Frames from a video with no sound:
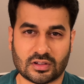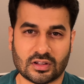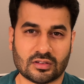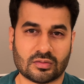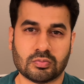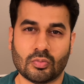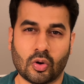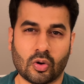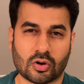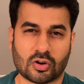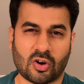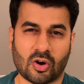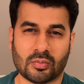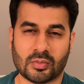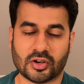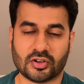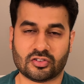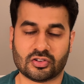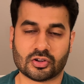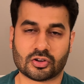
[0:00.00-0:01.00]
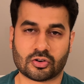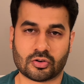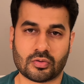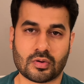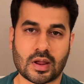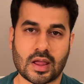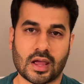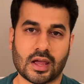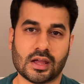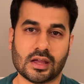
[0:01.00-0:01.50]
it's more common to
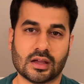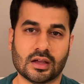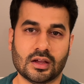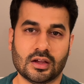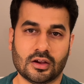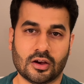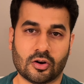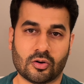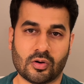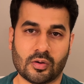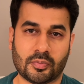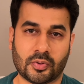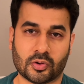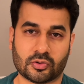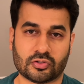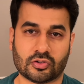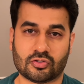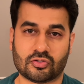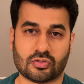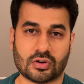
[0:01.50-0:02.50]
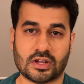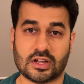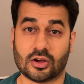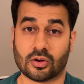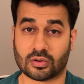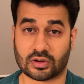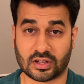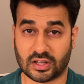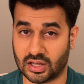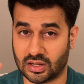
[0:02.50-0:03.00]
create a repository
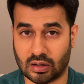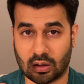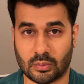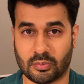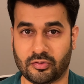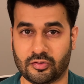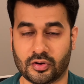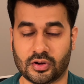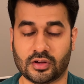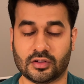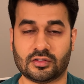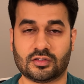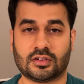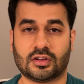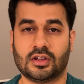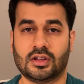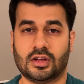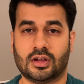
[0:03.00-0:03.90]
on GitHub first,